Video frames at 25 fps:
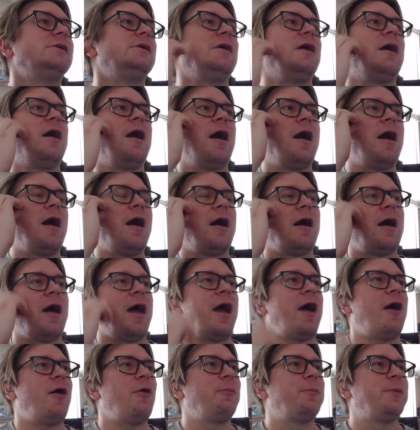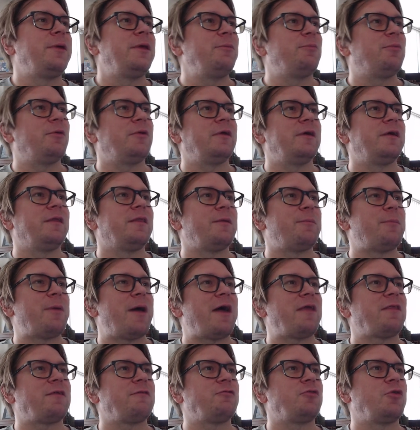How people in the
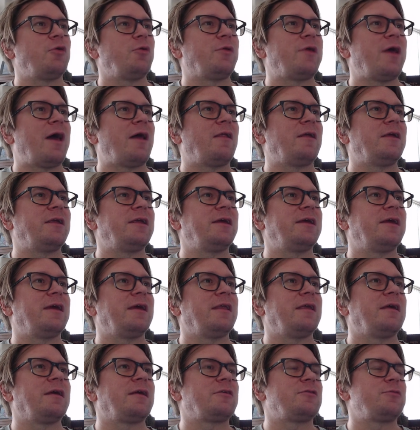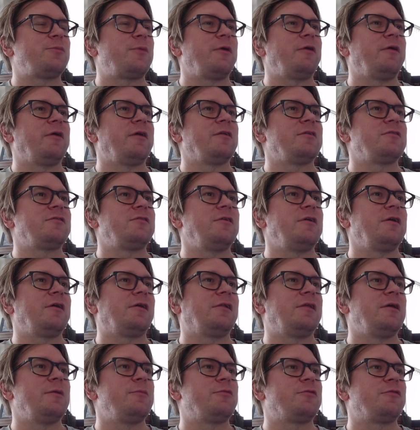path of totality can experience the
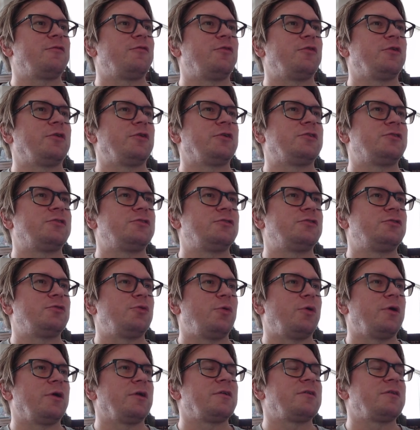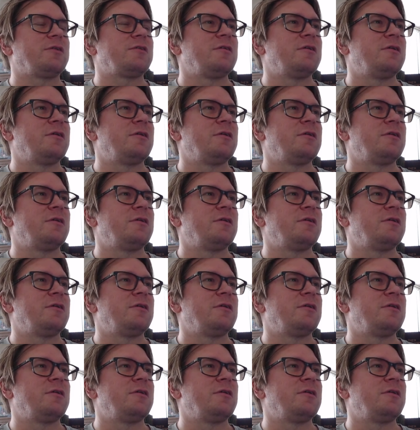eclipse for short.